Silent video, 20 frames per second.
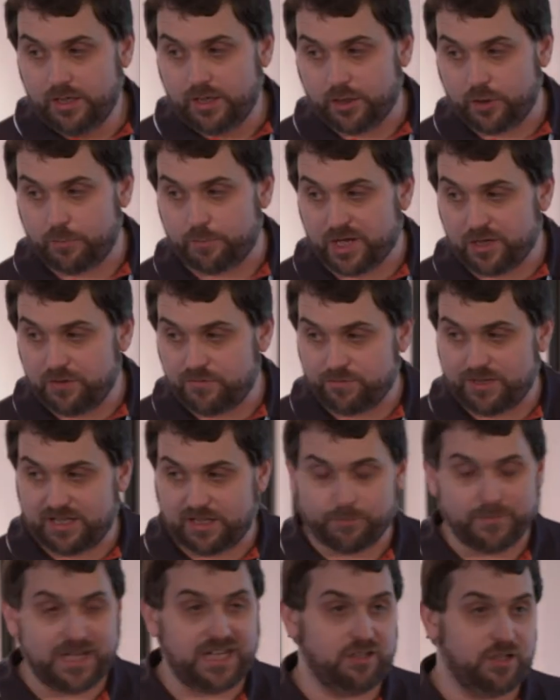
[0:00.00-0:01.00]
who both
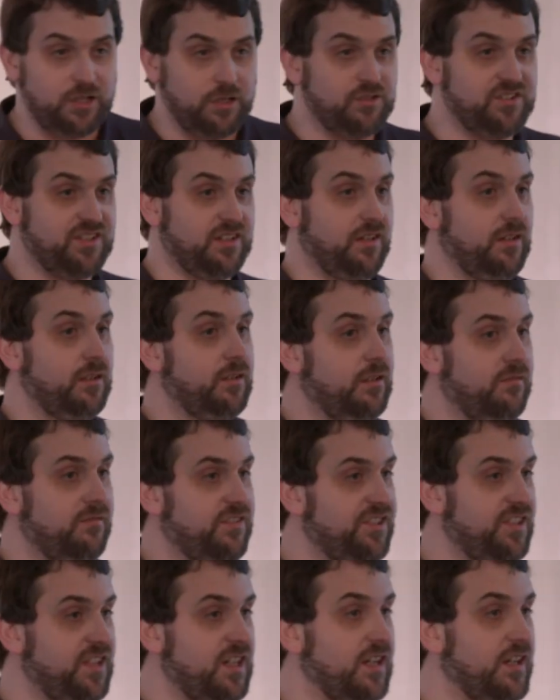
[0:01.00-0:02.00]
recommend using
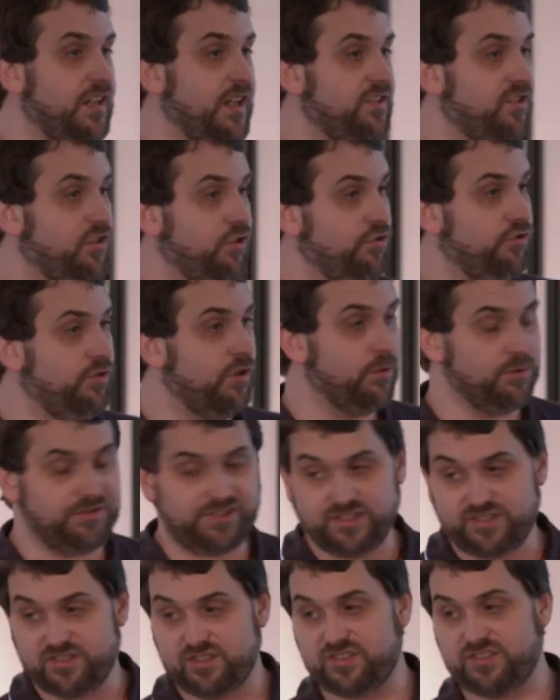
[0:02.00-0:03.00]
the CIS controls
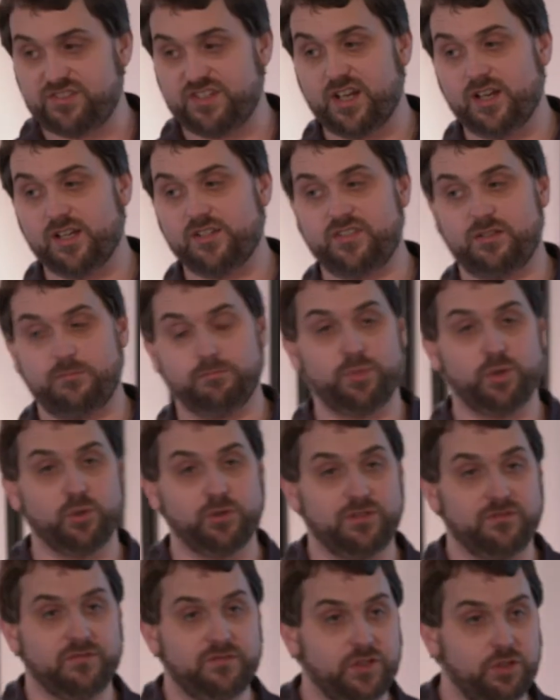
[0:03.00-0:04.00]
as a starting
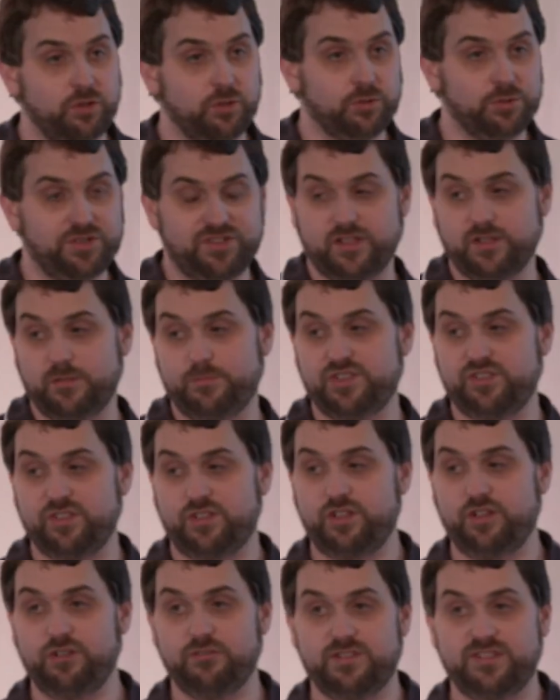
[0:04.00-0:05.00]
point for your
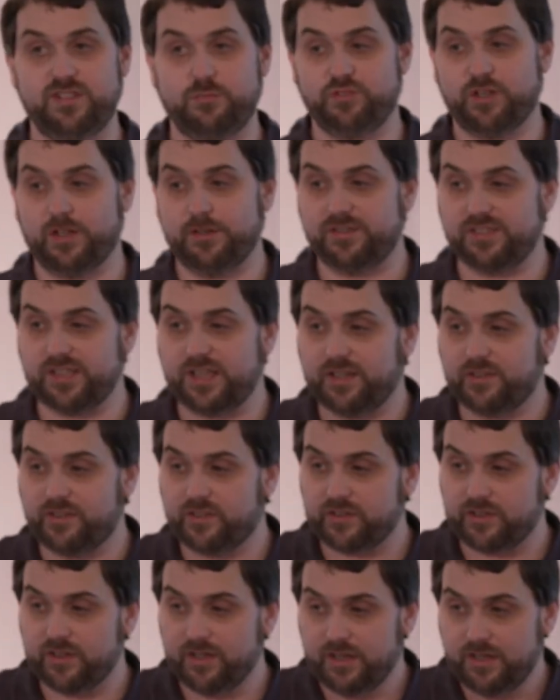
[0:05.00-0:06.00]
cybersecurity
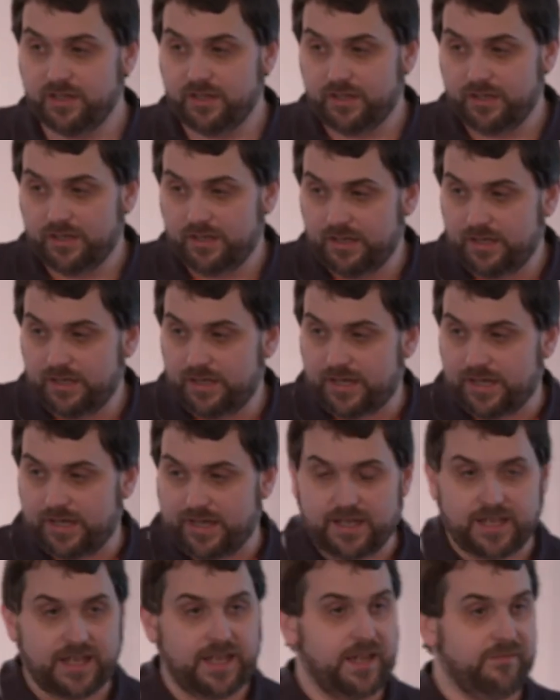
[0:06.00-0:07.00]
process.
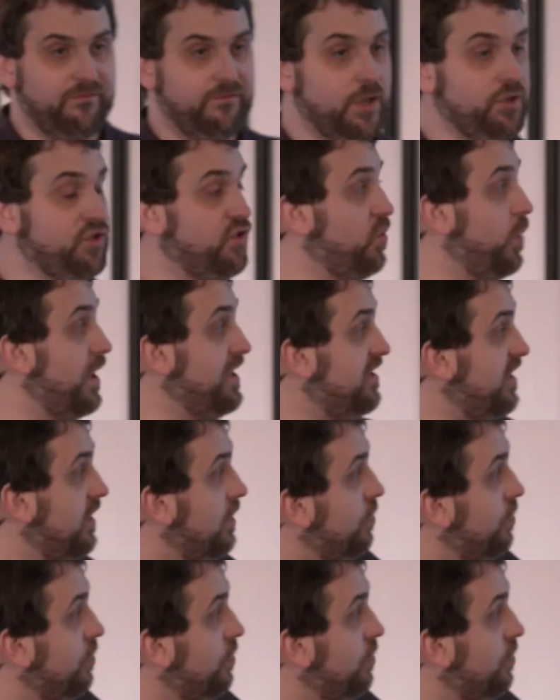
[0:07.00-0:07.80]
Those 20